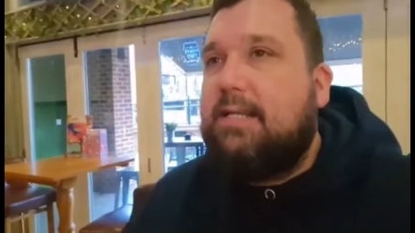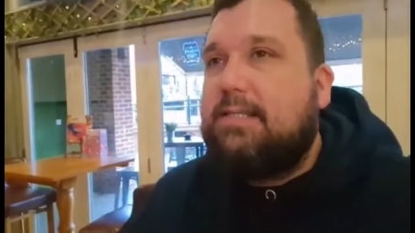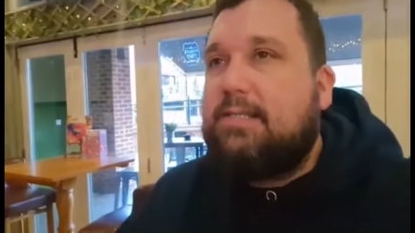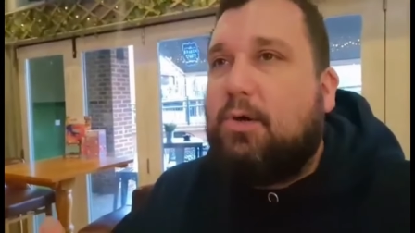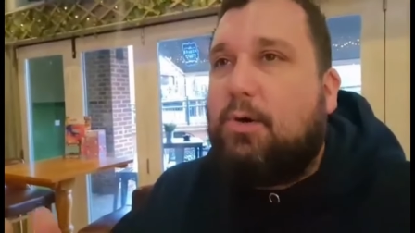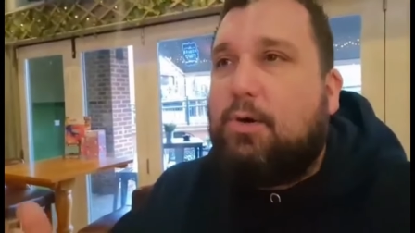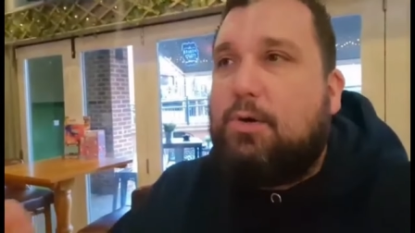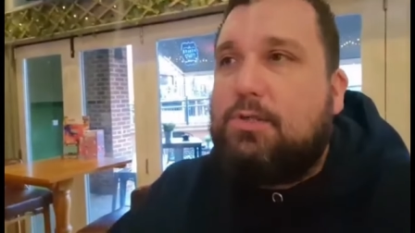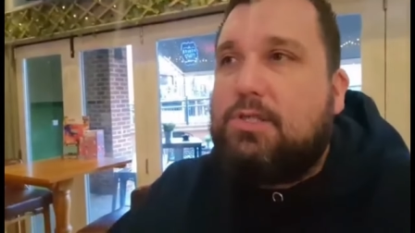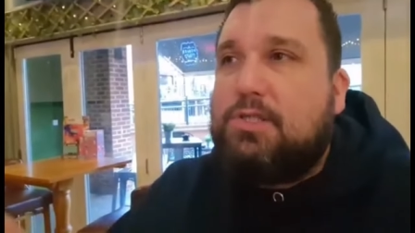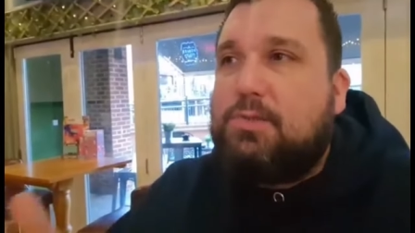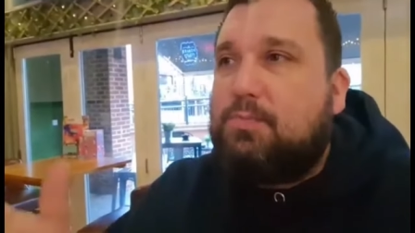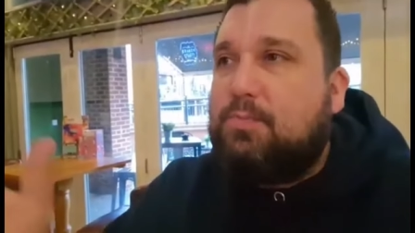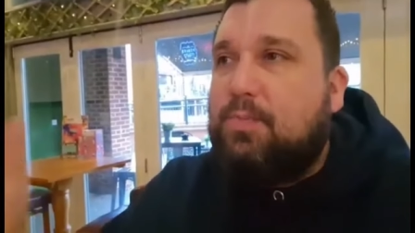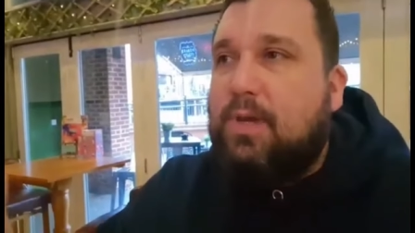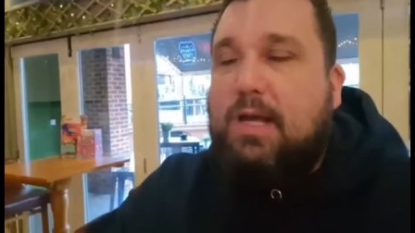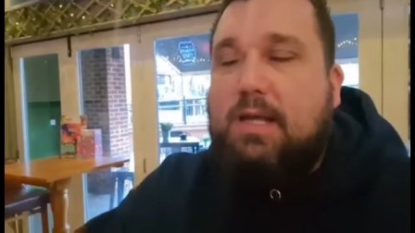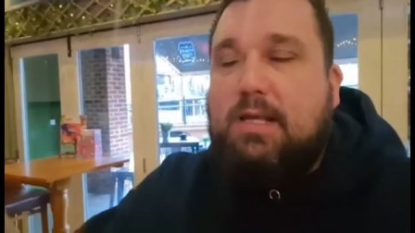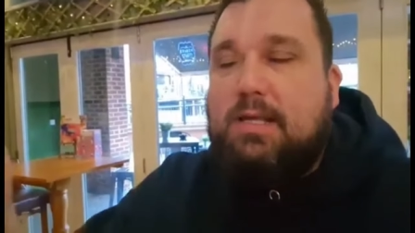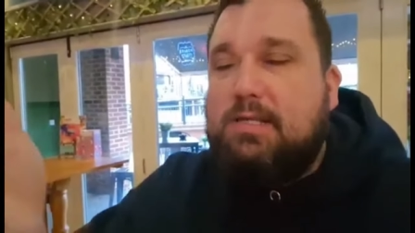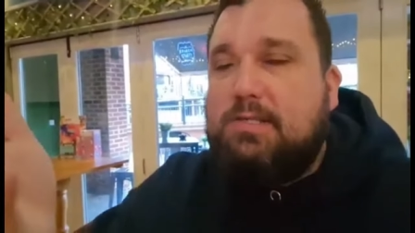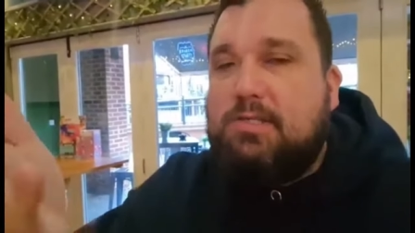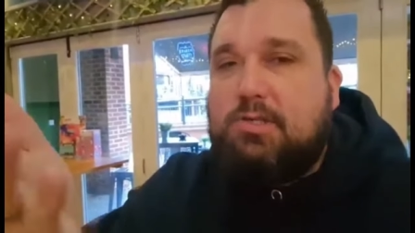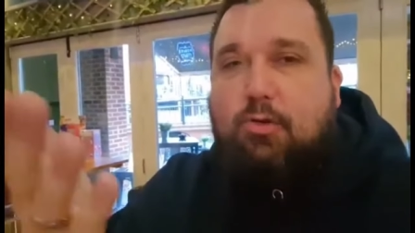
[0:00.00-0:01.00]
it's got
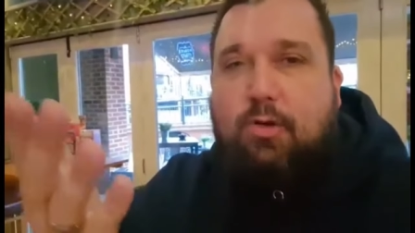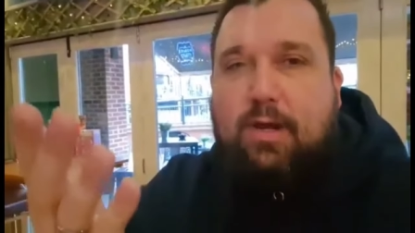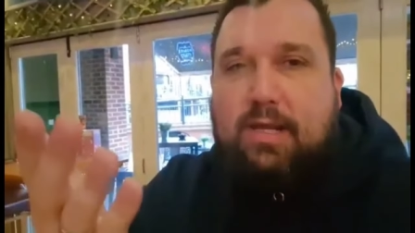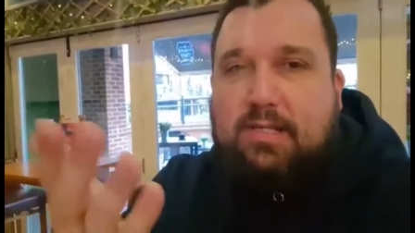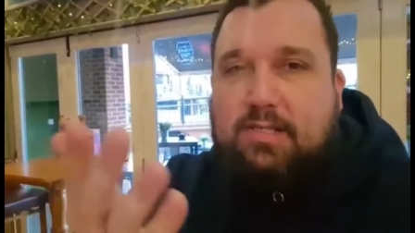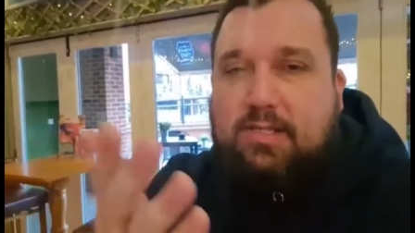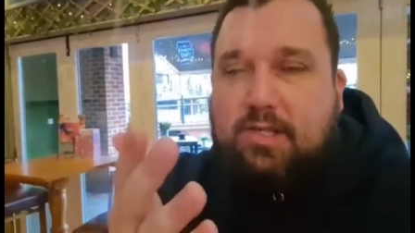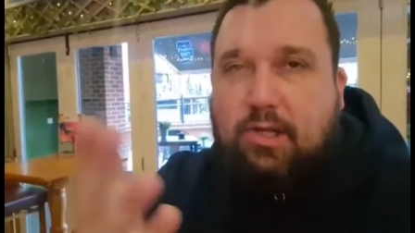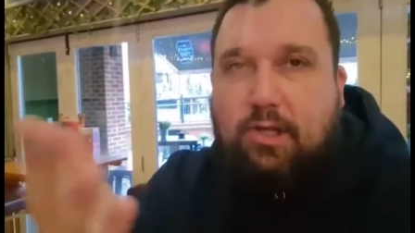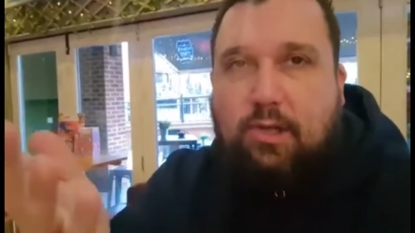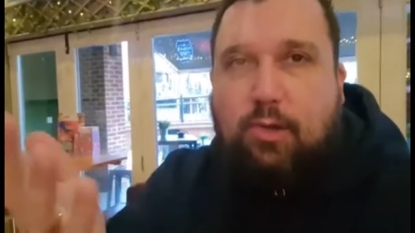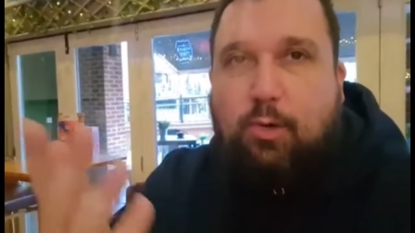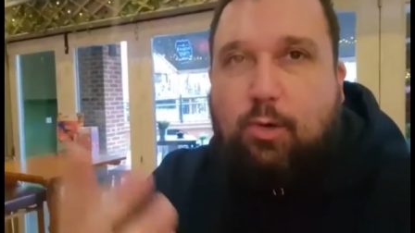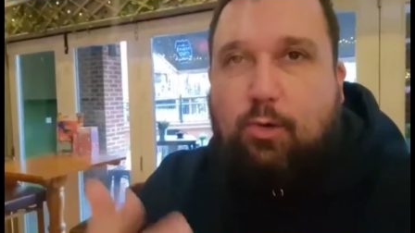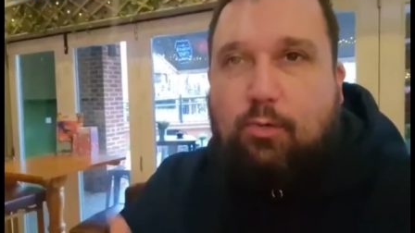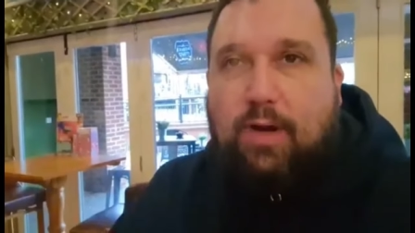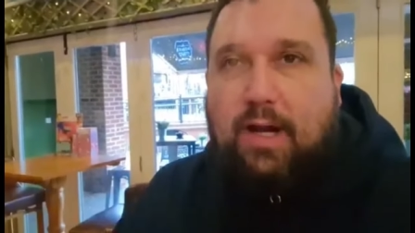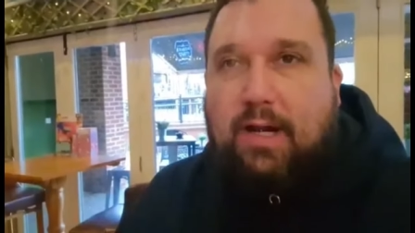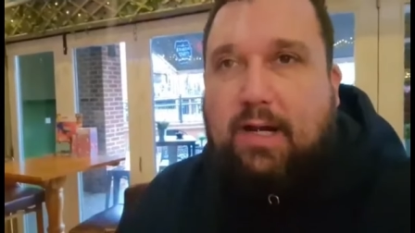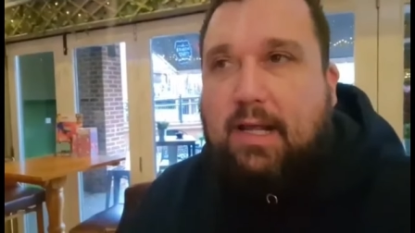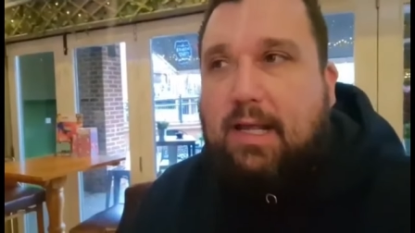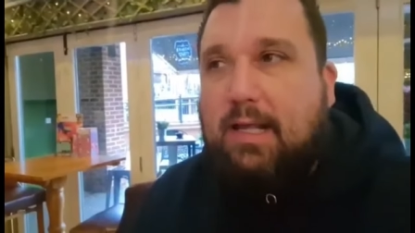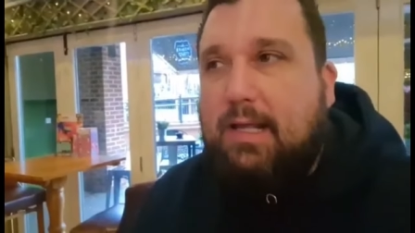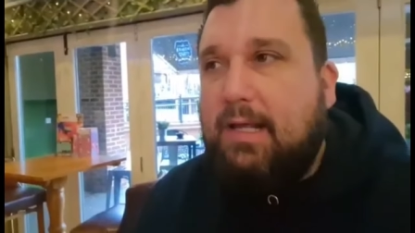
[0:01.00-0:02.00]
the screens galore
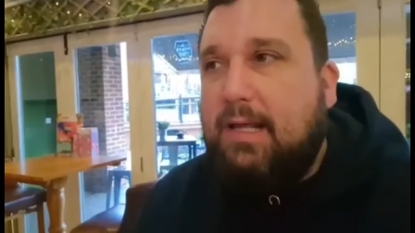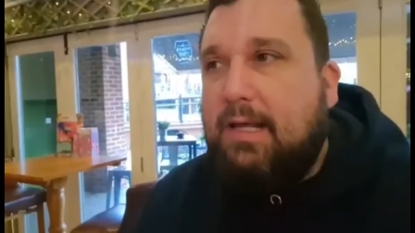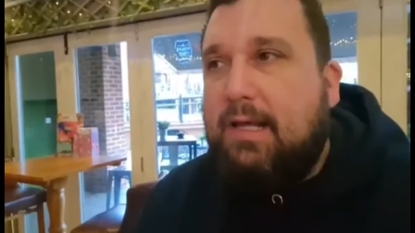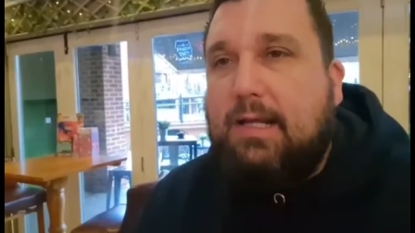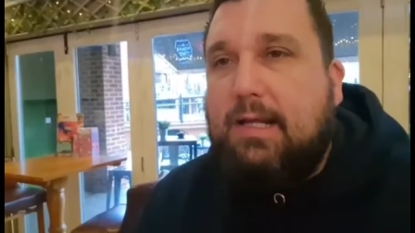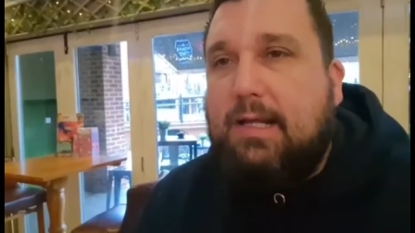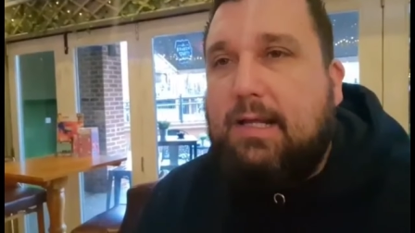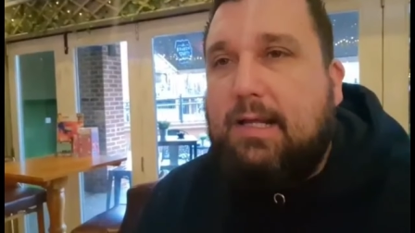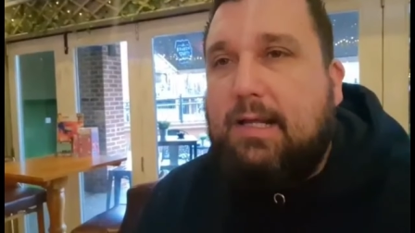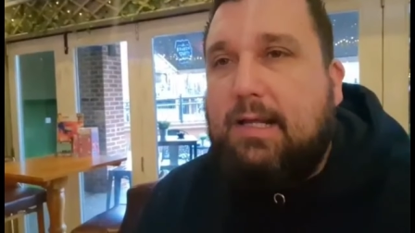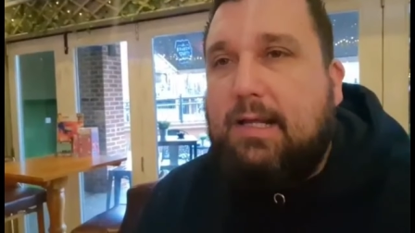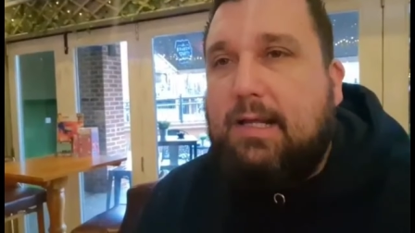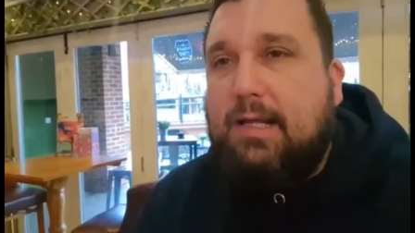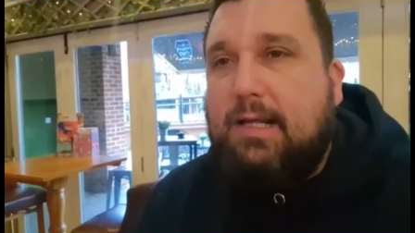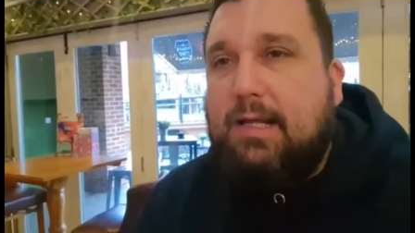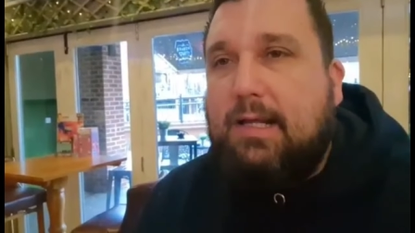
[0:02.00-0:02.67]
around it. Like